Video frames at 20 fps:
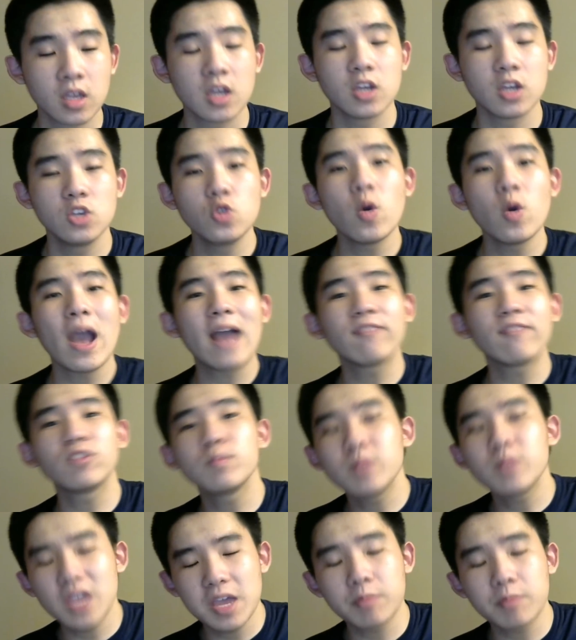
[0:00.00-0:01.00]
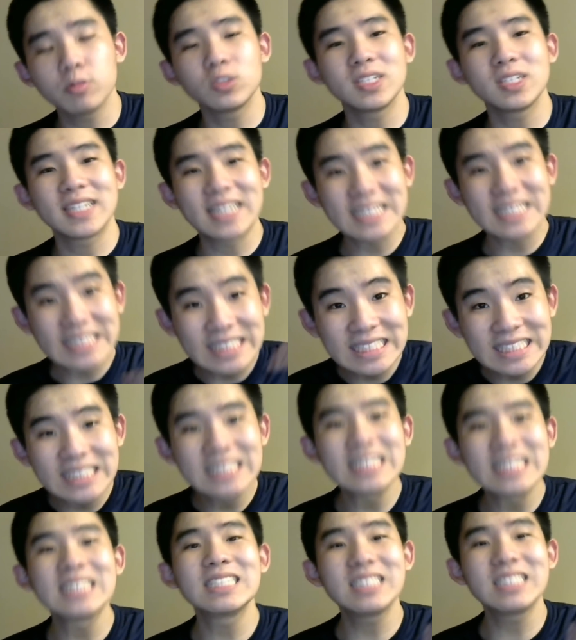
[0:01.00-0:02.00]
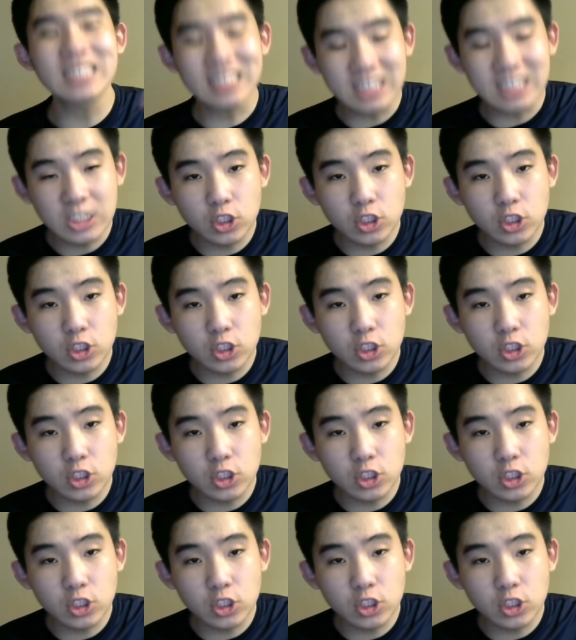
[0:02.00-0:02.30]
You have to be able to consistently